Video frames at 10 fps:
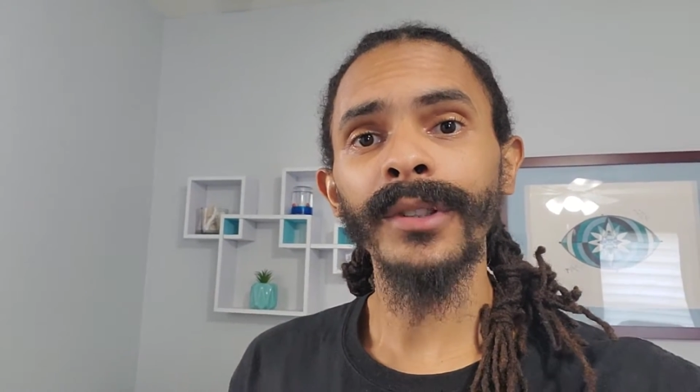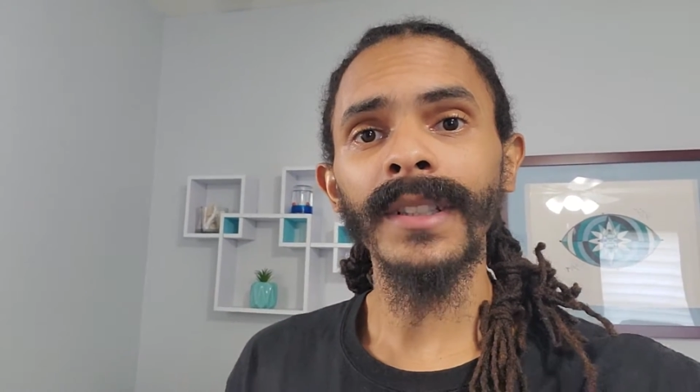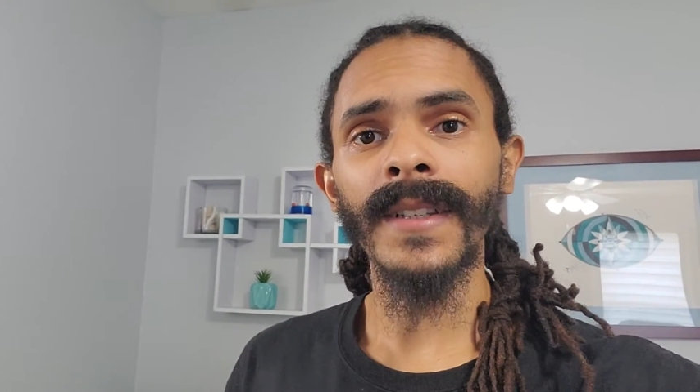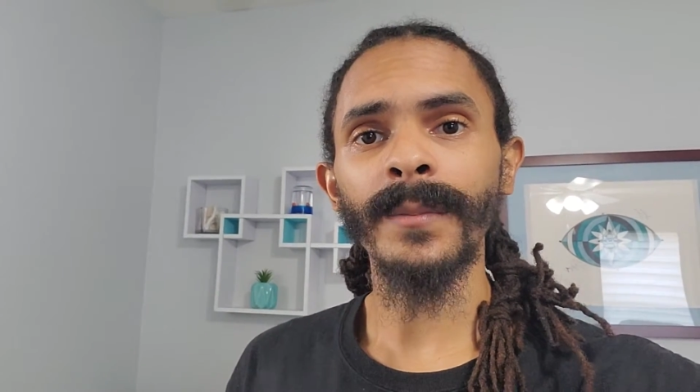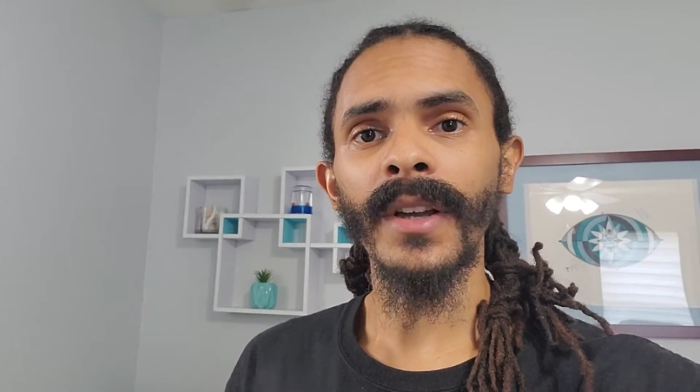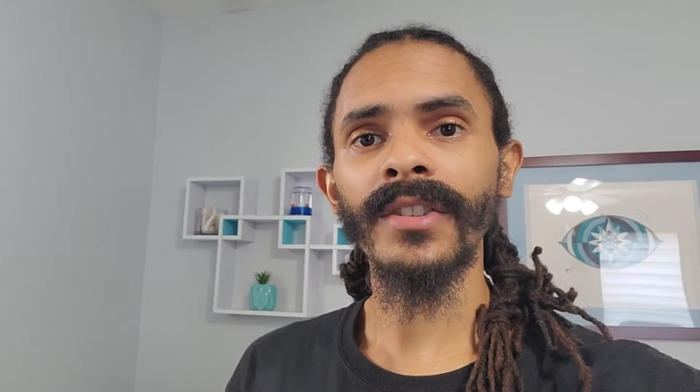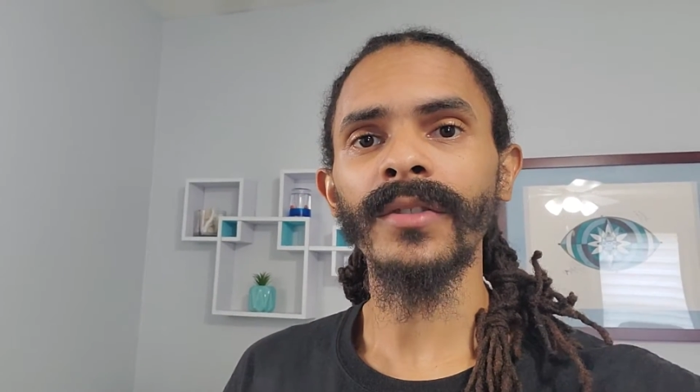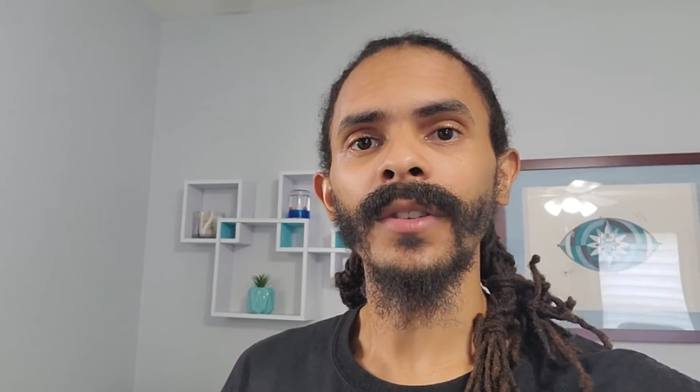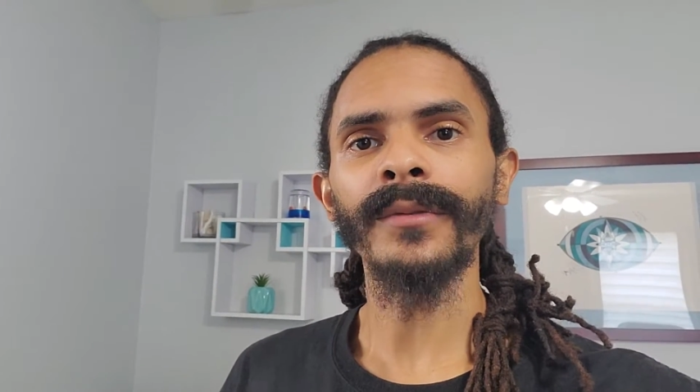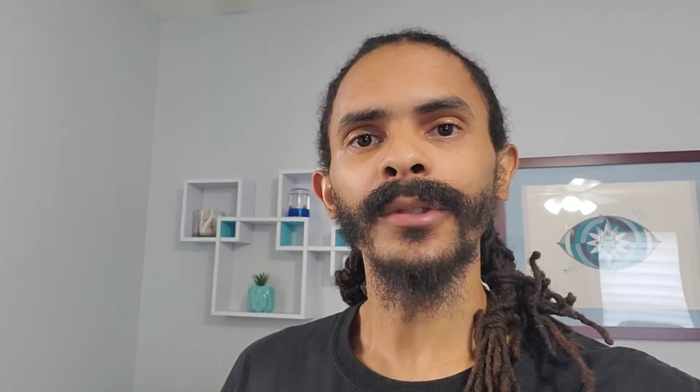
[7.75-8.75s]
really
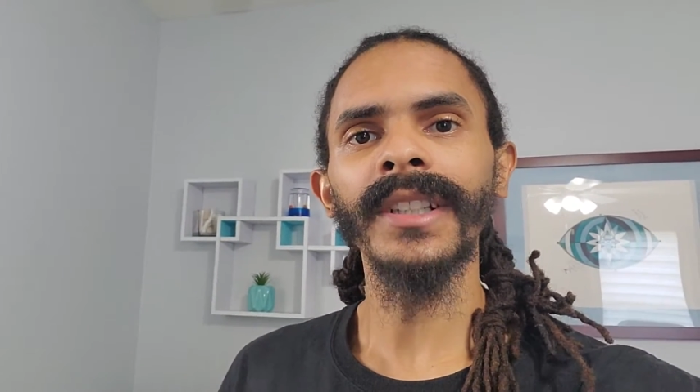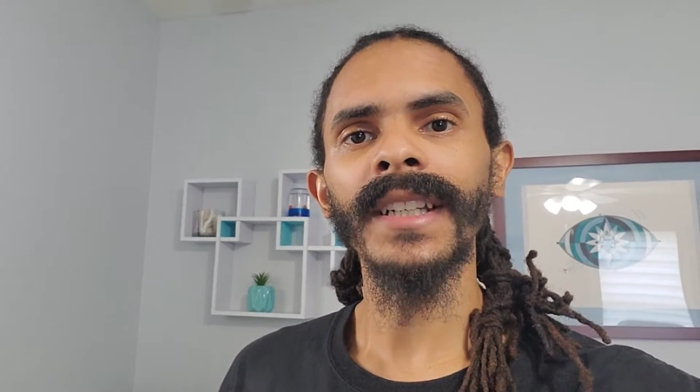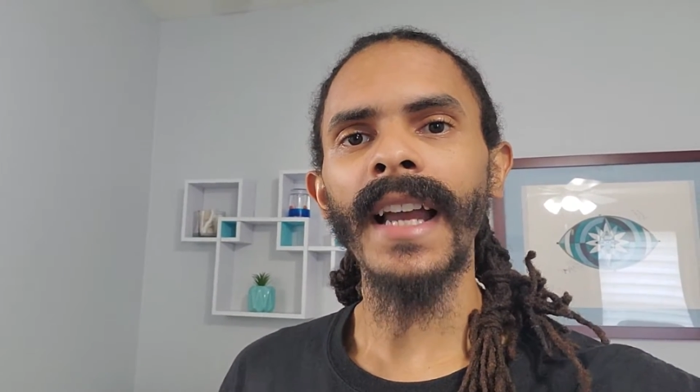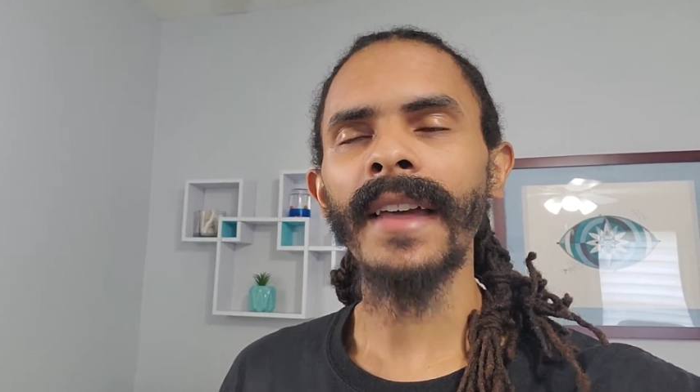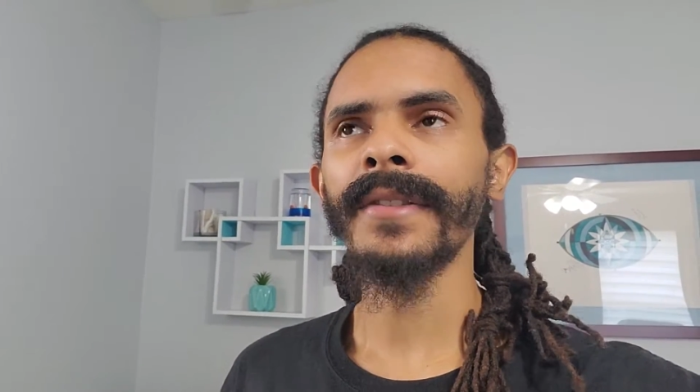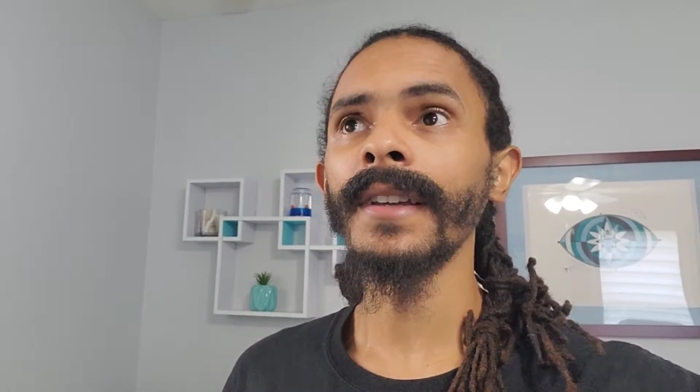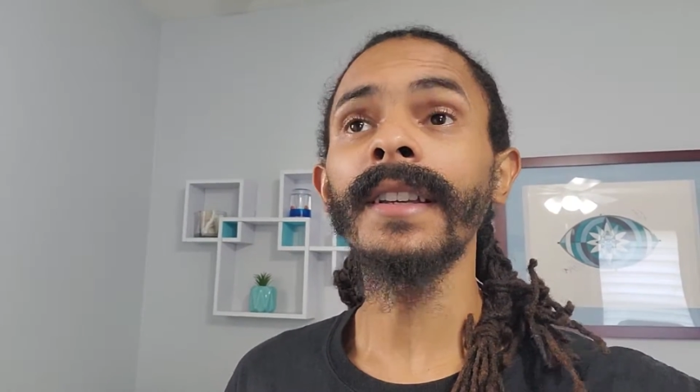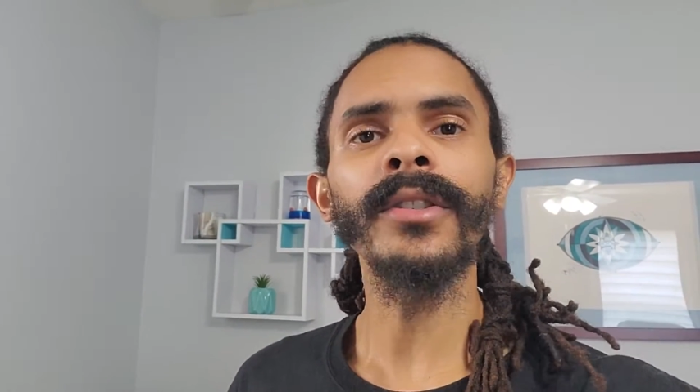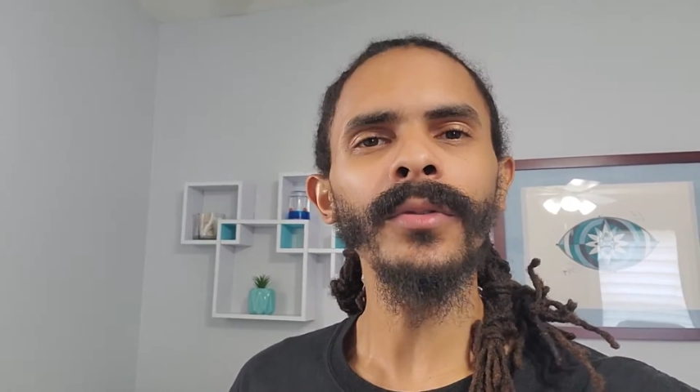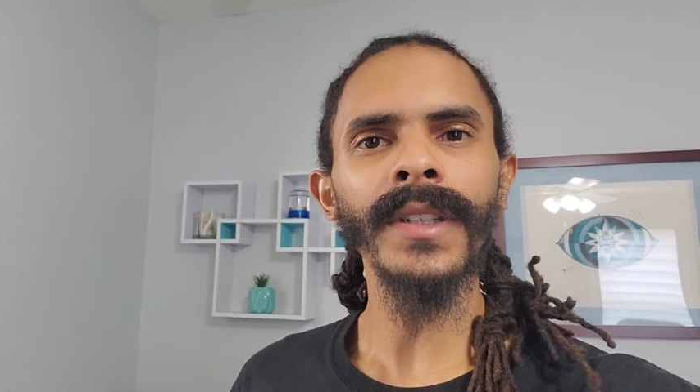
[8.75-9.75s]
special and really, I
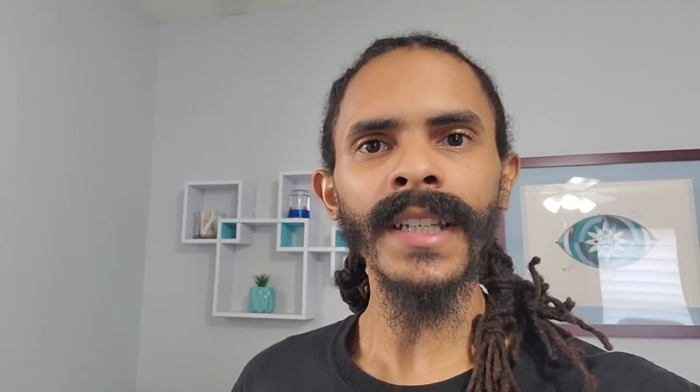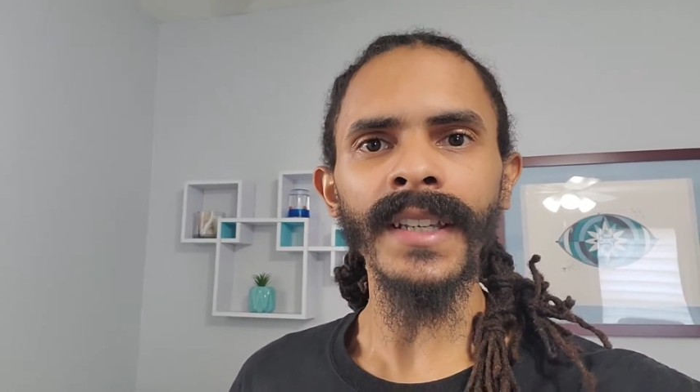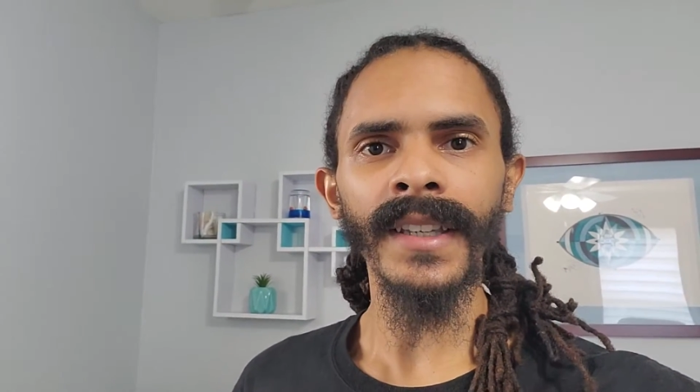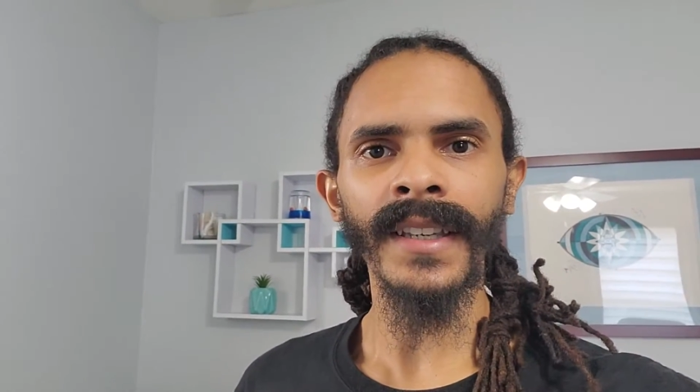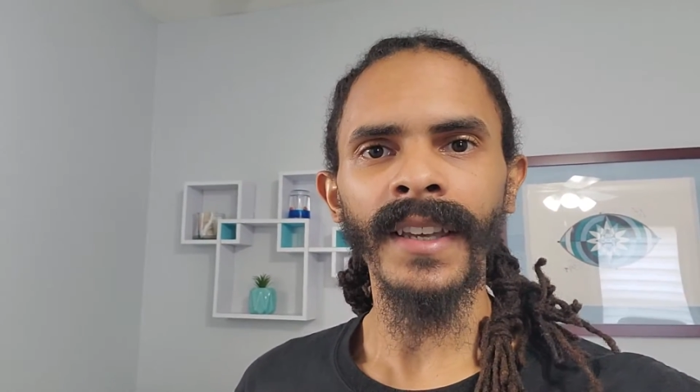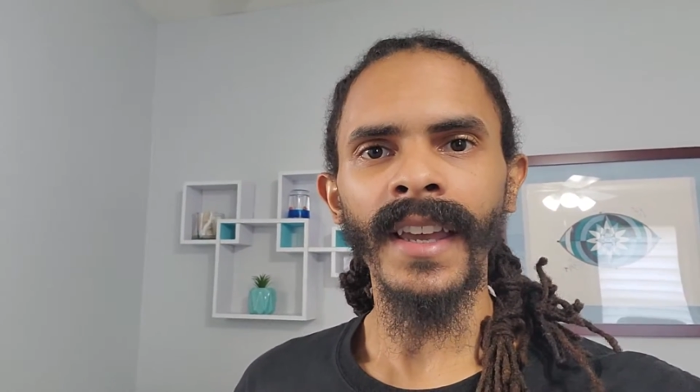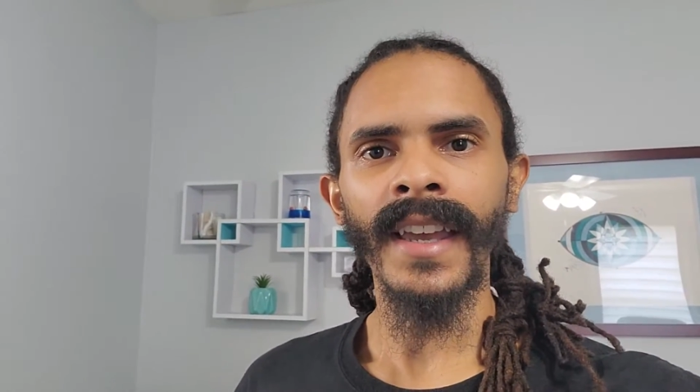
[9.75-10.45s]
think, unique